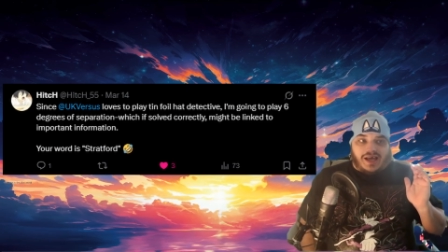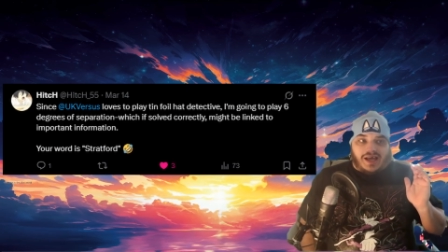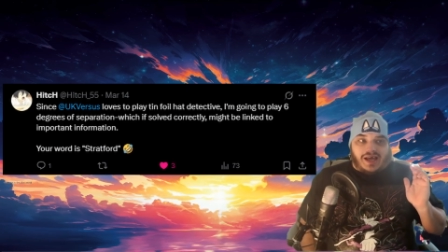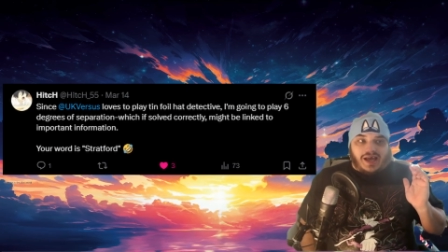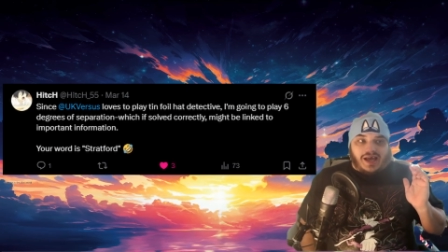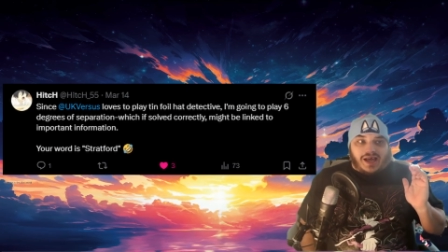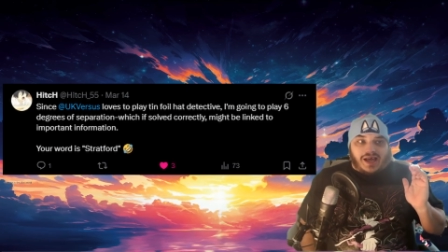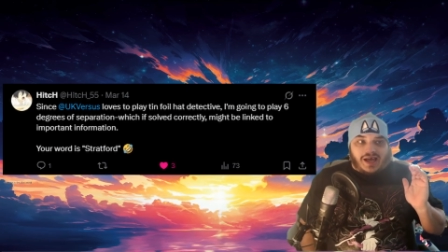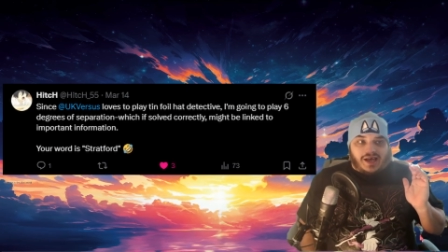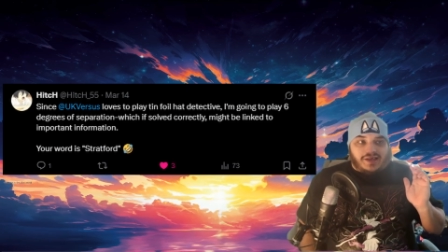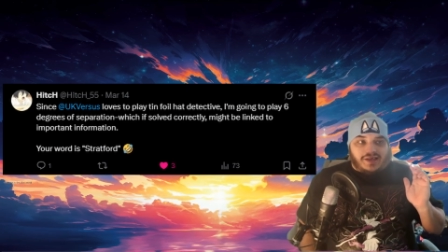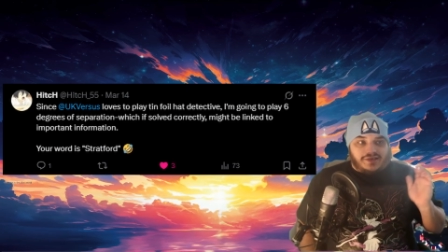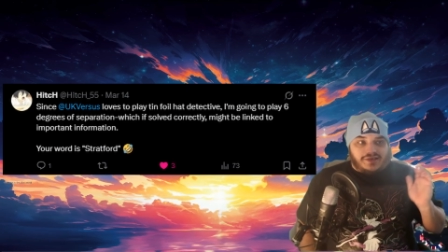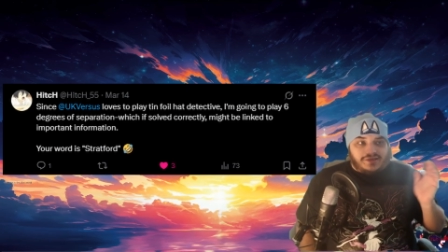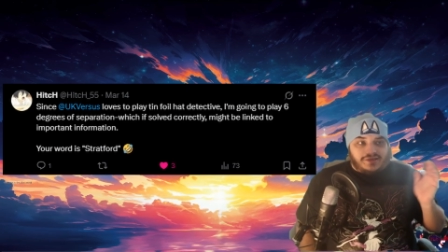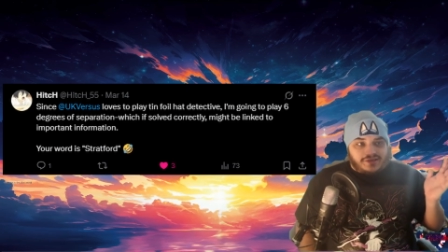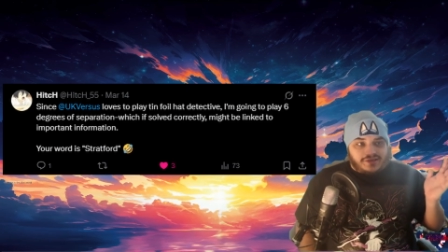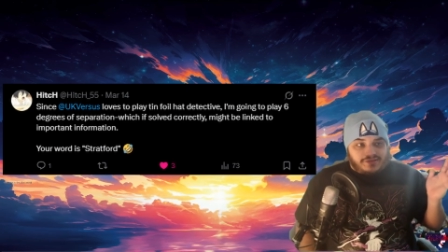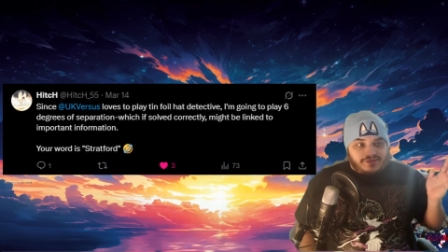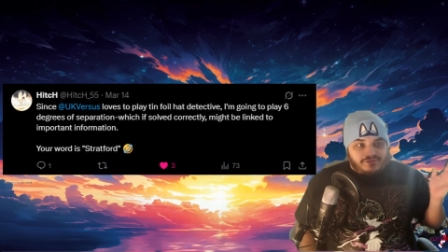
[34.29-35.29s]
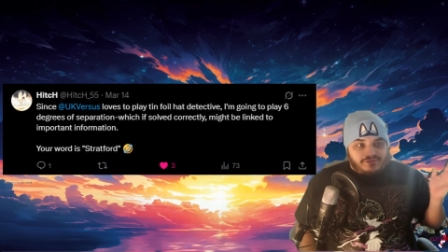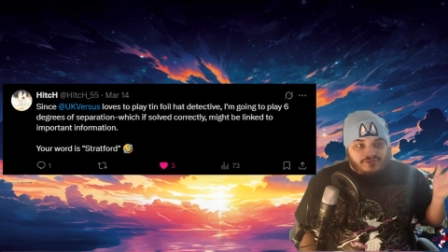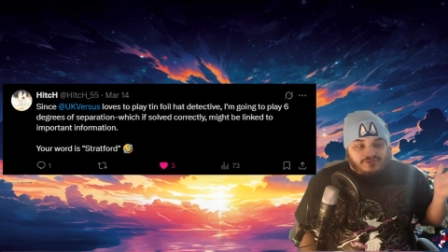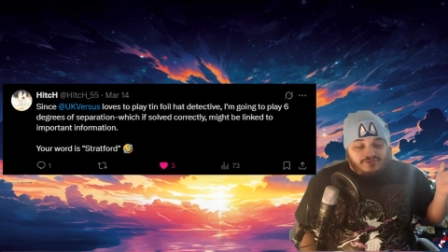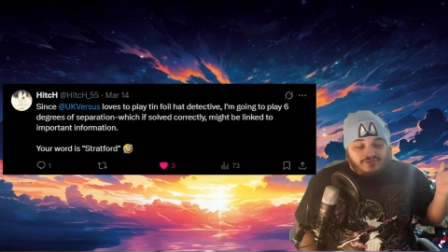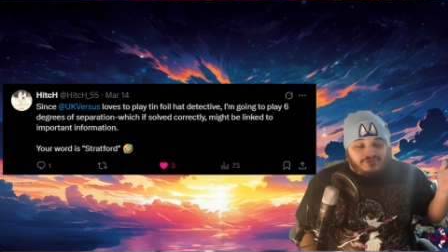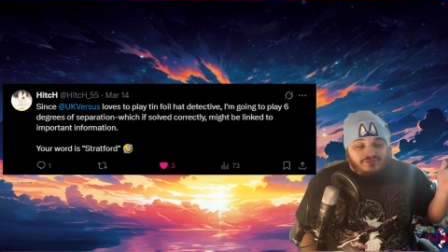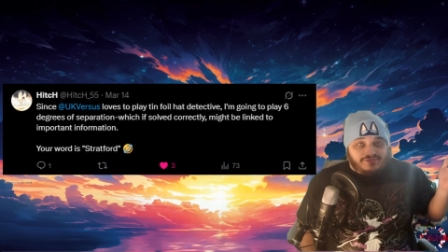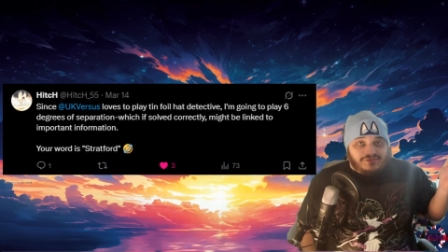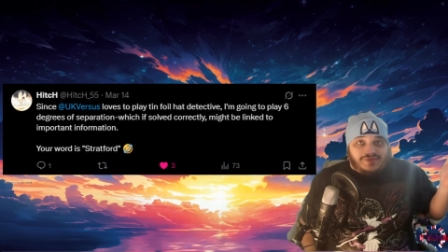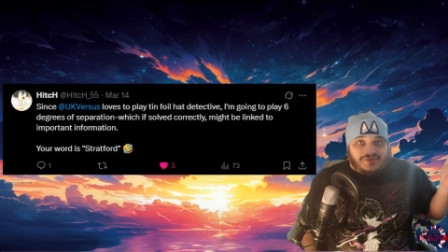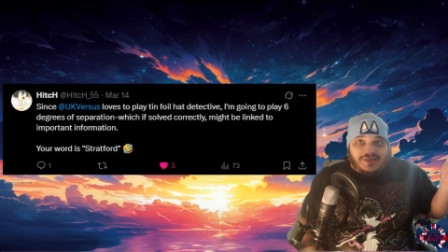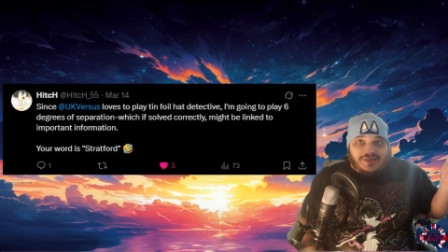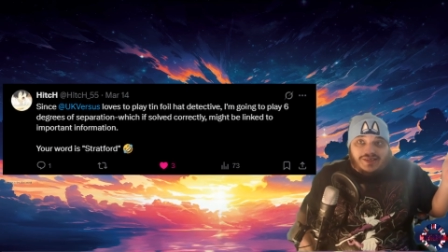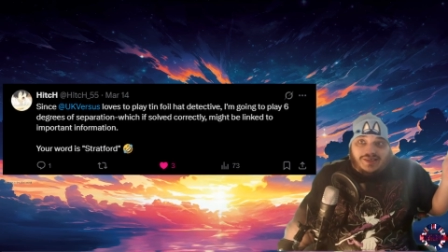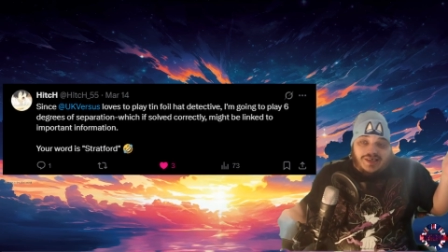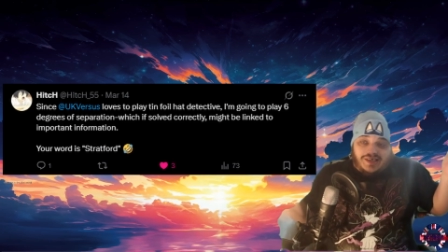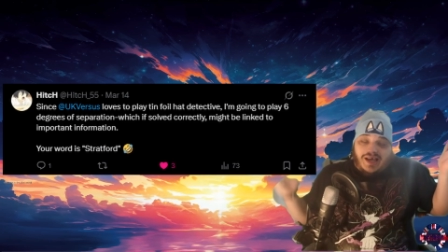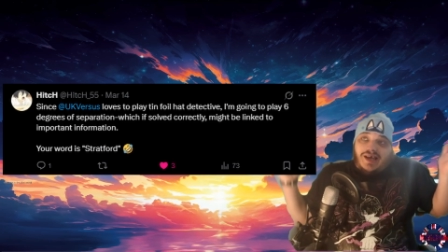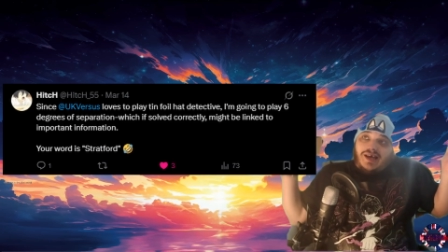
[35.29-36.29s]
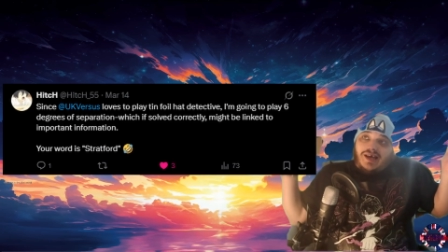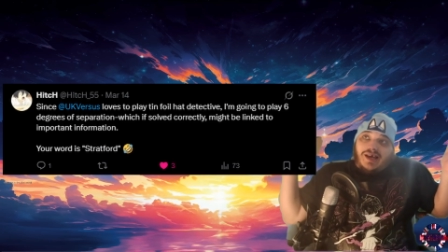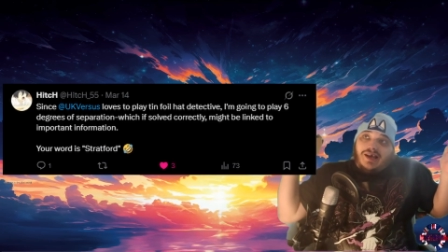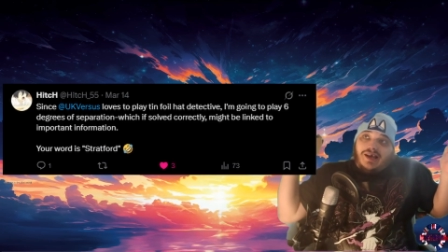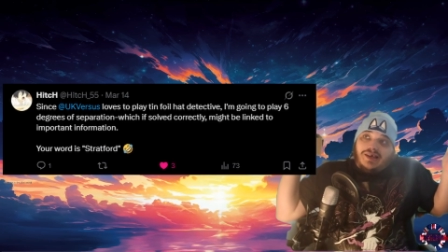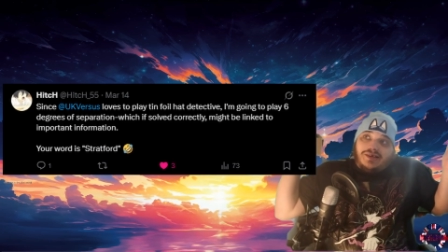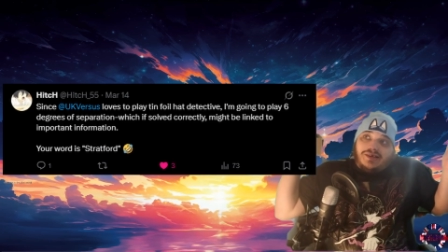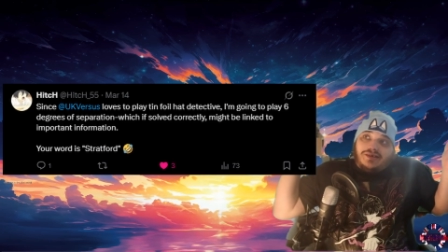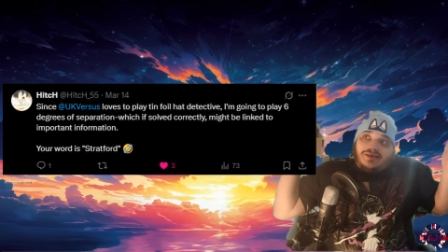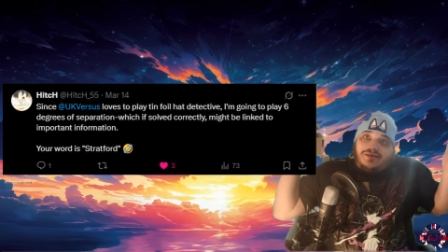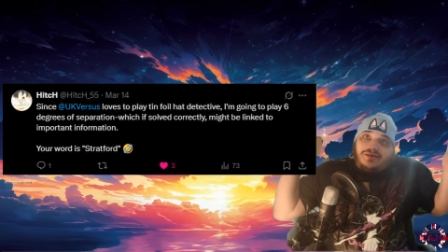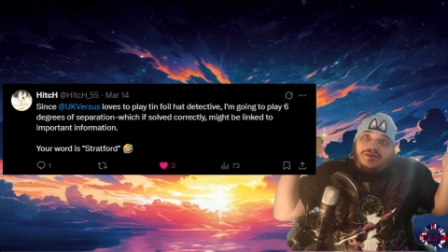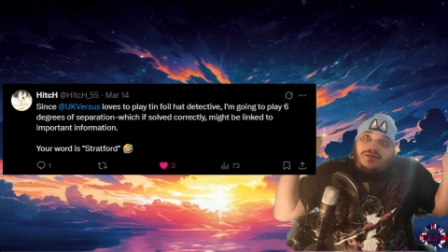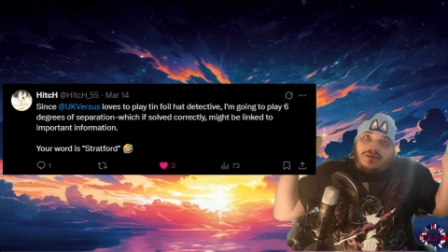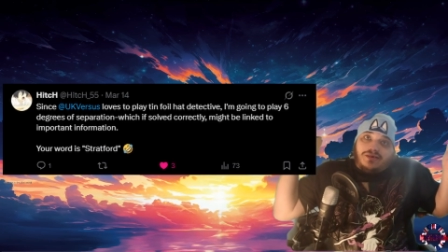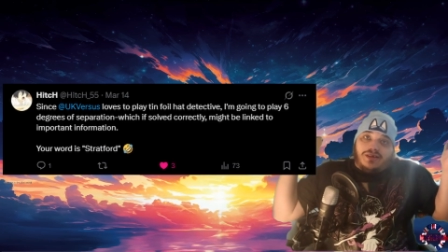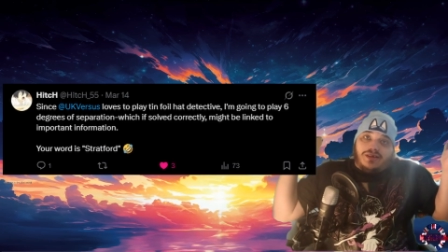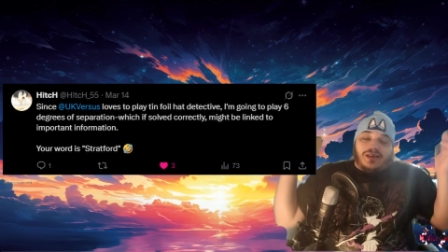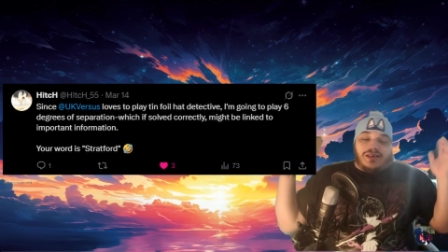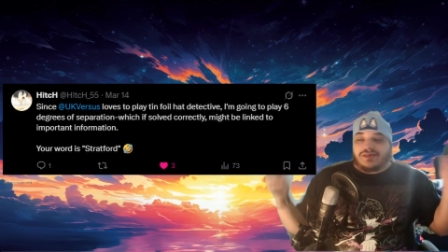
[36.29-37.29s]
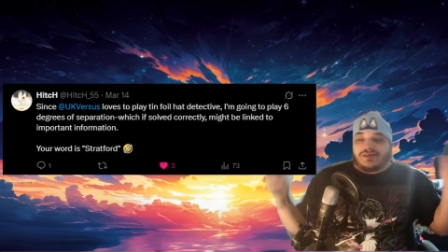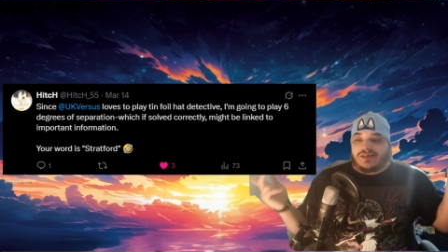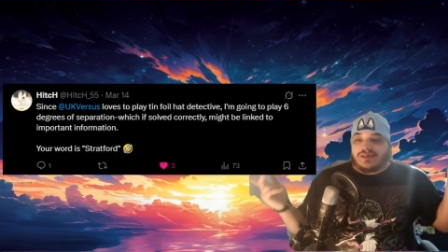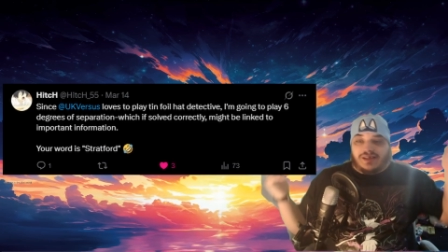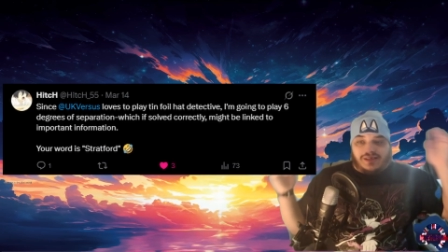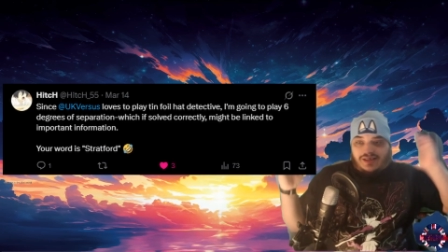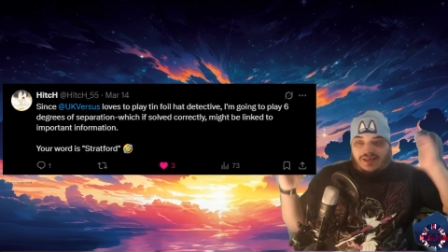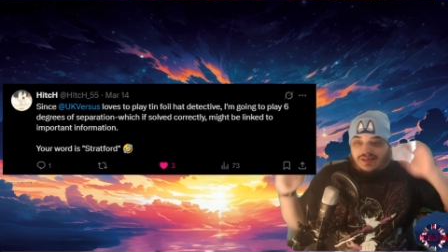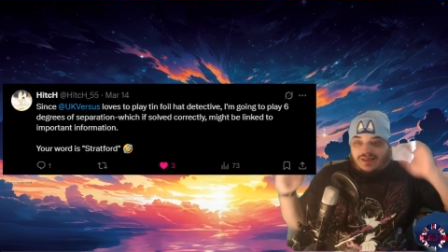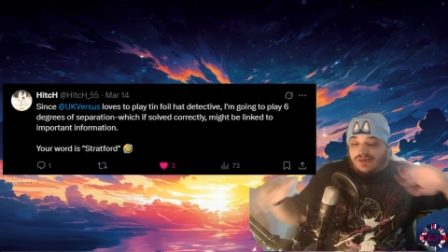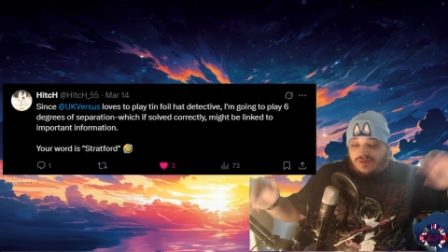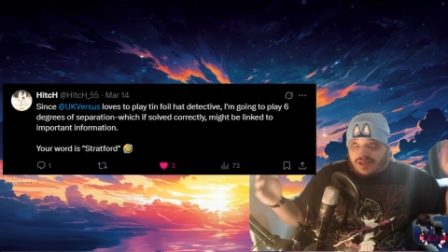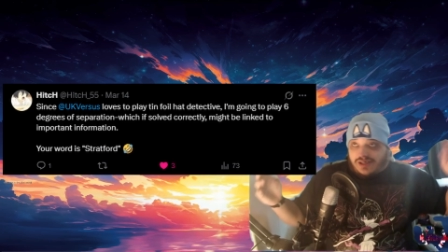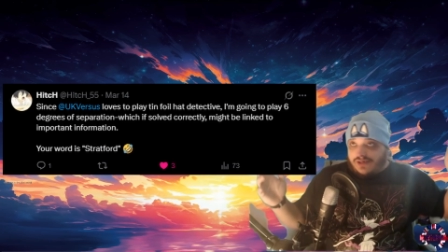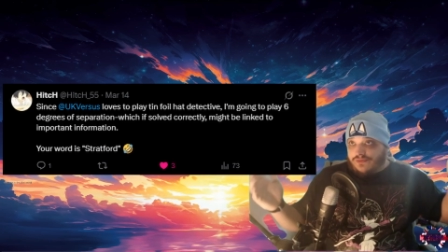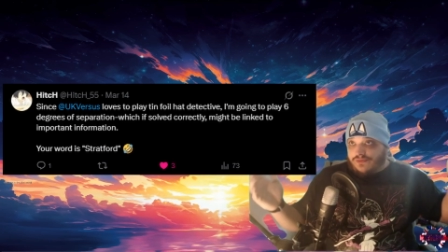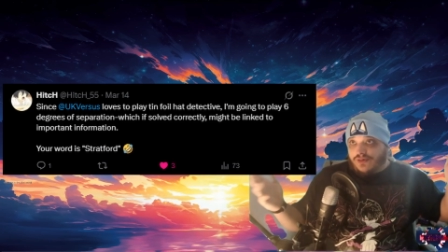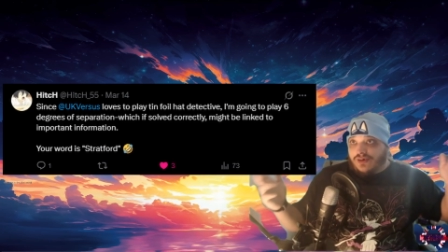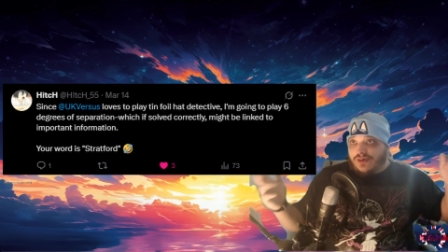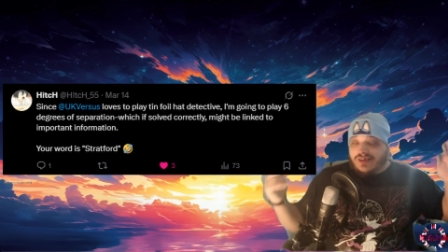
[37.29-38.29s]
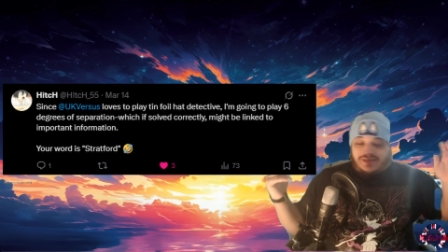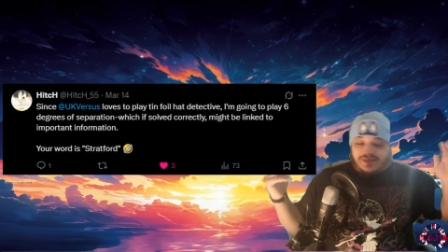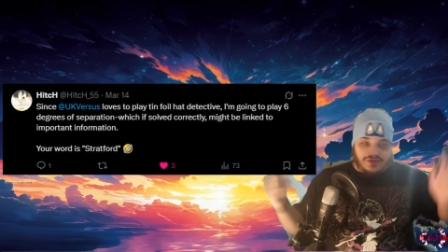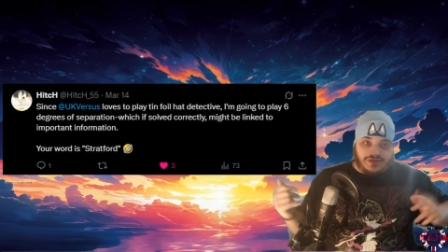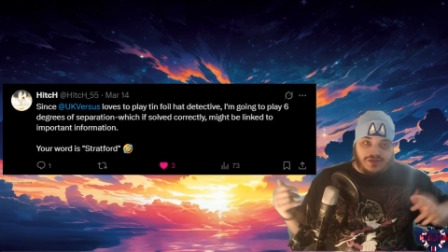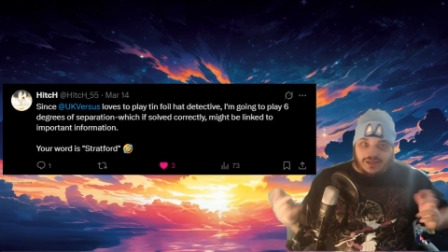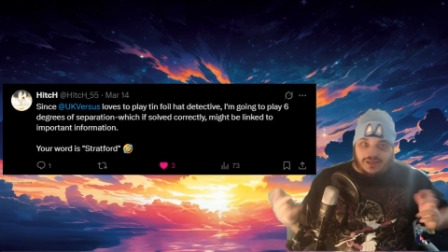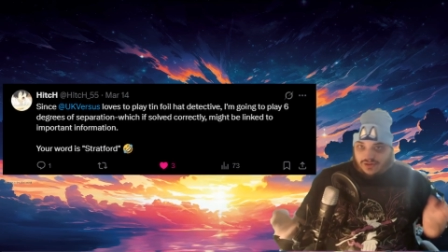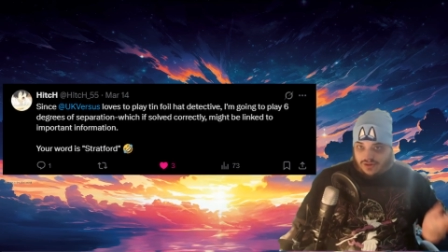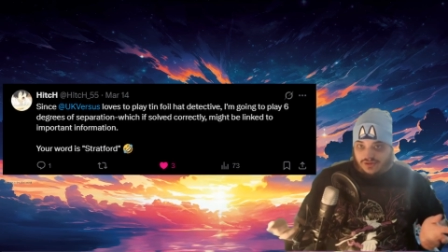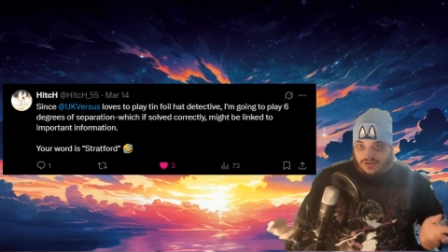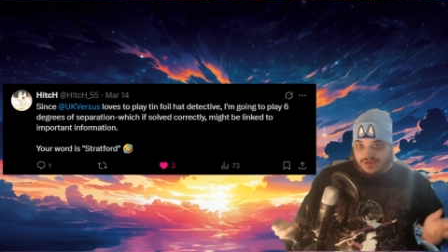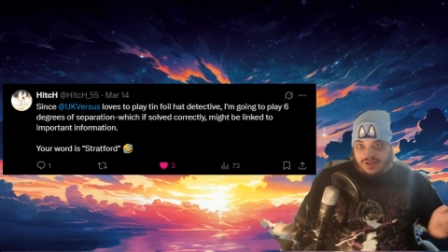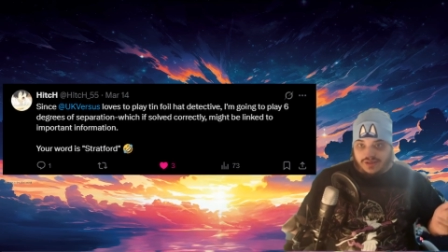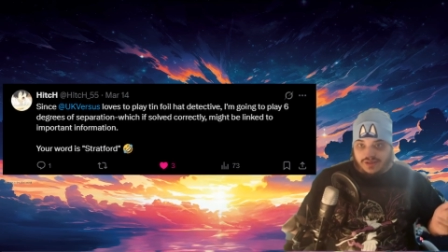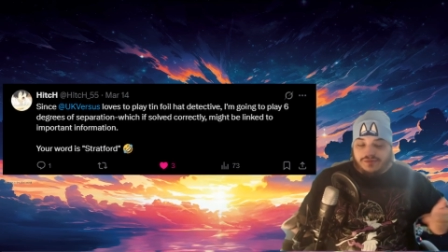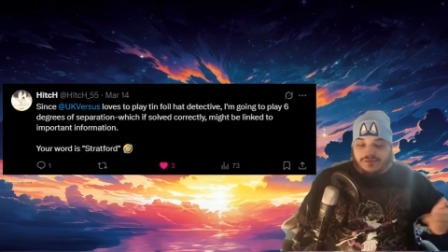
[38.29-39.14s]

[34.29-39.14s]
And yeah, that sounds like fun. It sounds like content.